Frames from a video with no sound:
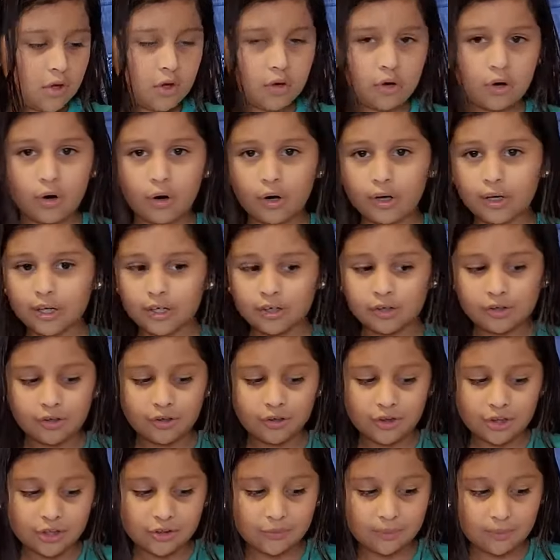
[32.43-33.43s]
According to
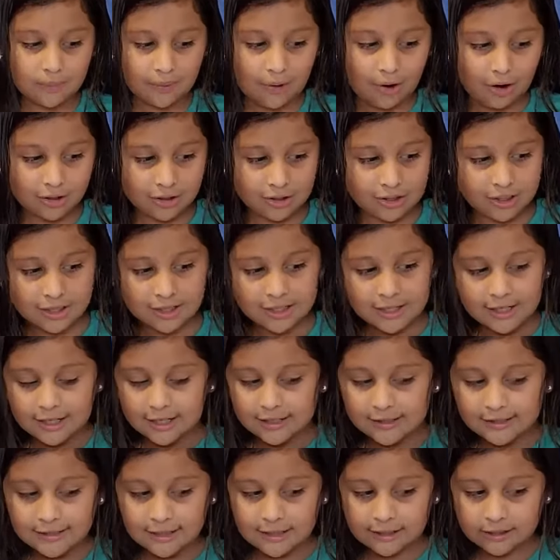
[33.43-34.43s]
this box,
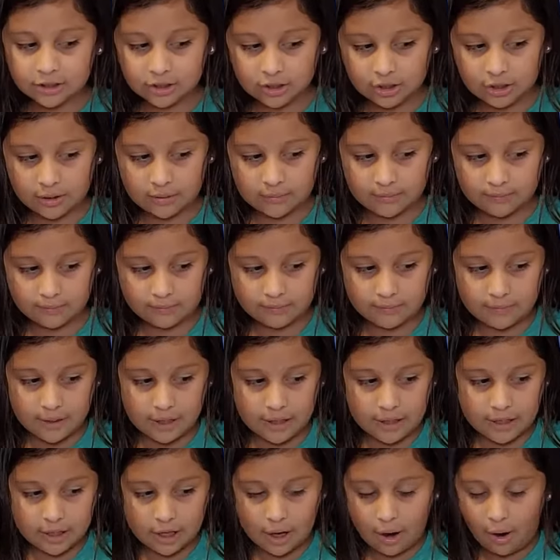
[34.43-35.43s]
it says you can
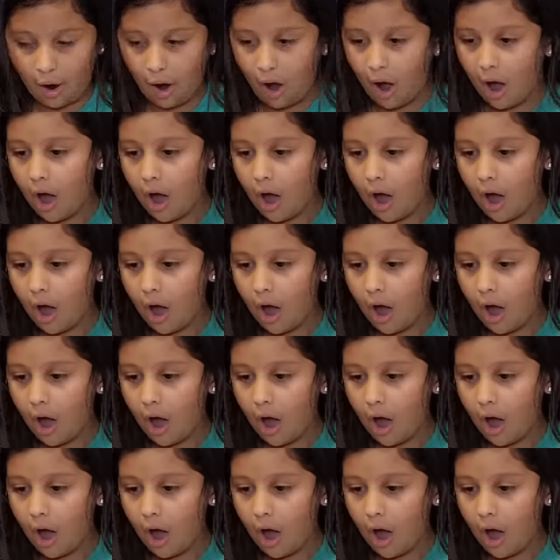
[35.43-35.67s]
make